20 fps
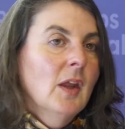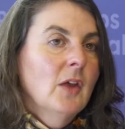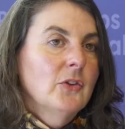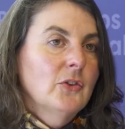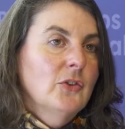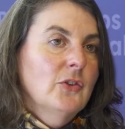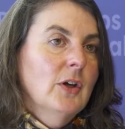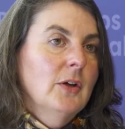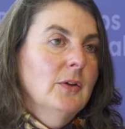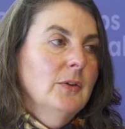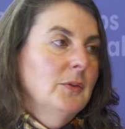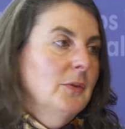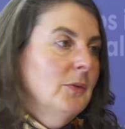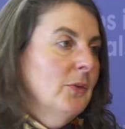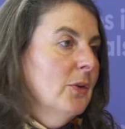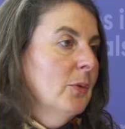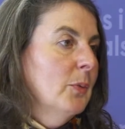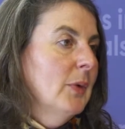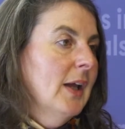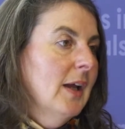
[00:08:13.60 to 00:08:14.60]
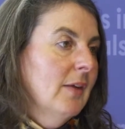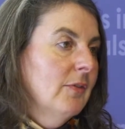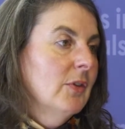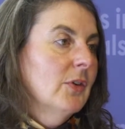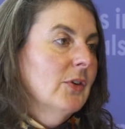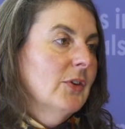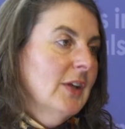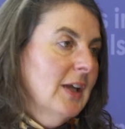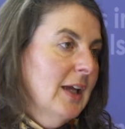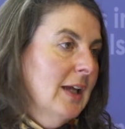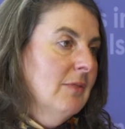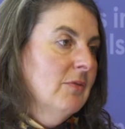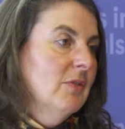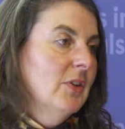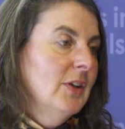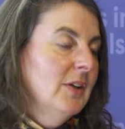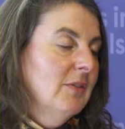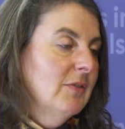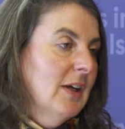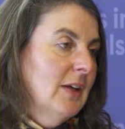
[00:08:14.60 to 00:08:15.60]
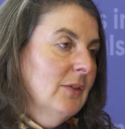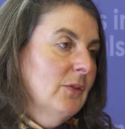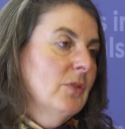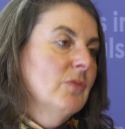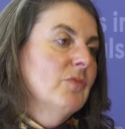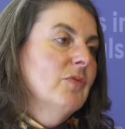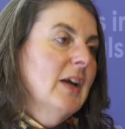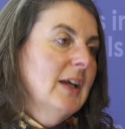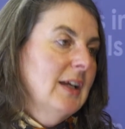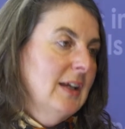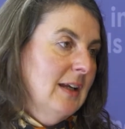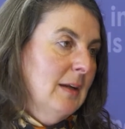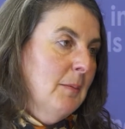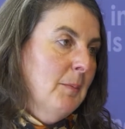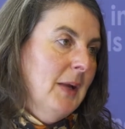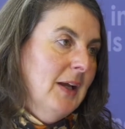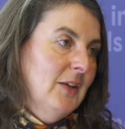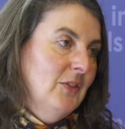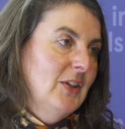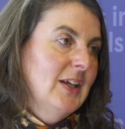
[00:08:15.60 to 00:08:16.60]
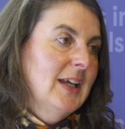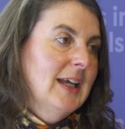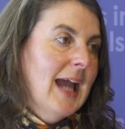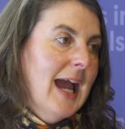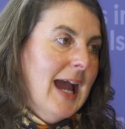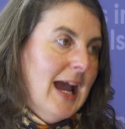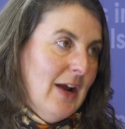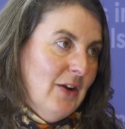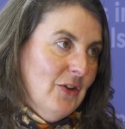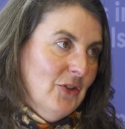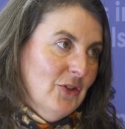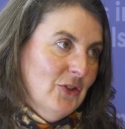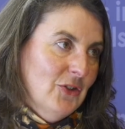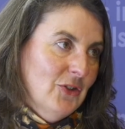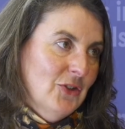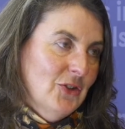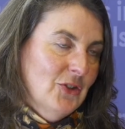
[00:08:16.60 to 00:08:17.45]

so that we haven't got to keep running around and raiding petty cash.